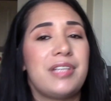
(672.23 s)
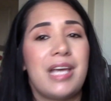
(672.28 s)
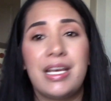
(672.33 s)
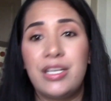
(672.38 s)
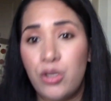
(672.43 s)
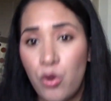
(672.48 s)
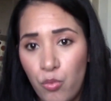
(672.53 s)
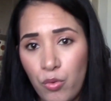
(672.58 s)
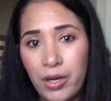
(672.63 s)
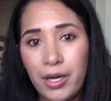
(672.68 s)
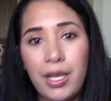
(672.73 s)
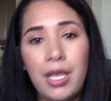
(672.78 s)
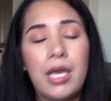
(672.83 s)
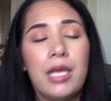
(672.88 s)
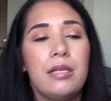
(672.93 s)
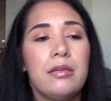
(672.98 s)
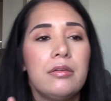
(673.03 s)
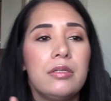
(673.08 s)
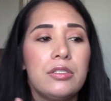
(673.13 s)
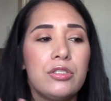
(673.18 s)
I don't want to
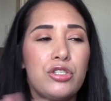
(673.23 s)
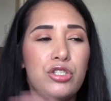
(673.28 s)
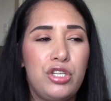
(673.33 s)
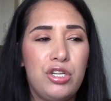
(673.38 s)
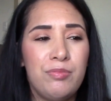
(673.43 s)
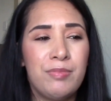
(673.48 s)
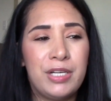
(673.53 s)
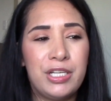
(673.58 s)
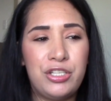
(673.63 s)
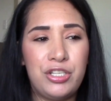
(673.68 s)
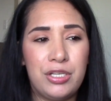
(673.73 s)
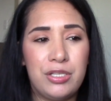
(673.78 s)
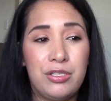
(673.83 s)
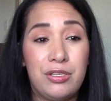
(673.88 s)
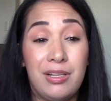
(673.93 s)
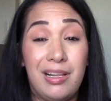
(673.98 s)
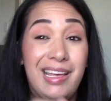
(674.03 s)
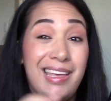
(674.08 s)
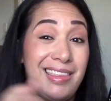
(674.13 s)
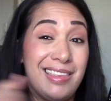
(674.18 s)
get too much
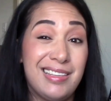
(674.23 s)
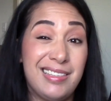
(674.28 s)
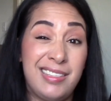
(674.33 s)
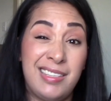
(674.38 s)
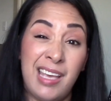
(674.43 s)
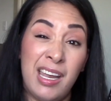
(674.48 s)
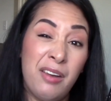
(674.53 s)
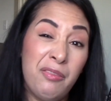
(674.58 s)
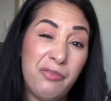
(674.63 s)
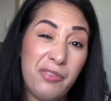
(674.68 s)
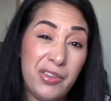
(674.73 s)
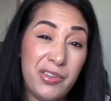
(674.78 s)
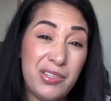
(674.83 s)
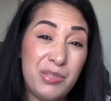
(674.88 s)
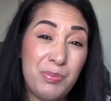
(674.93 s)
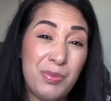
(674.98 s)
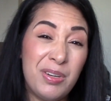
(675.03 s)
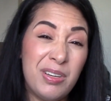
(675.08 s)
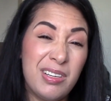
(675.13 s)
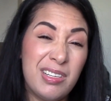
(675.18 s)
into like the setup for this
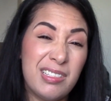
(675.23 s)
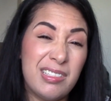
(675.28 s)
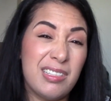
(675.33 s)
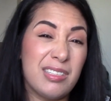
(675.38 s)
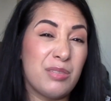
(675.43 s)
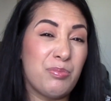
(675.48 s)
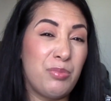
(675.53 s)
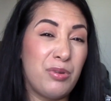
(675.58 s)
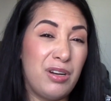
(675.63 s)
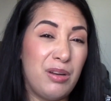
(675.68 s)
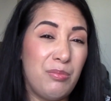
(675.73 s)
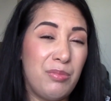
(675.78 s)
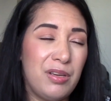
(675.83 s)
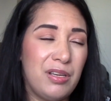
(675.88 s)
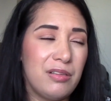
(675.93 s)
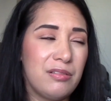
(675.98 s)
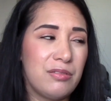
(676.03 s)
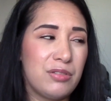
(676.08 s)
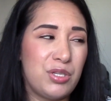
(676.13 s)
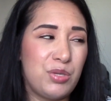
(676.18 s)
book because it's a pretty
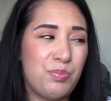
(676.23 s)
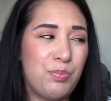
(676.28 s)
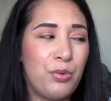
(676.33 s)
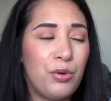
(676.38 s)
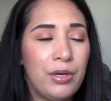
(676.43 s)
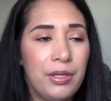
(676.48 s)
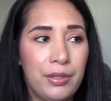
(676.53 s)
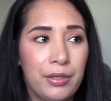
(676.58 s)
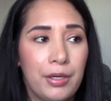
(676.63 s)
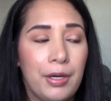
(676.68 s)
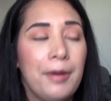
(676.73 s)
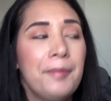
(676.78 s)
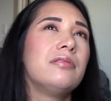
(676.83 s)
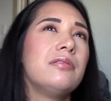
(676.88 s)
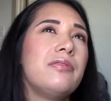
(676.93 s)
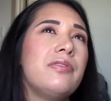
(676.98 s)
big spoiler.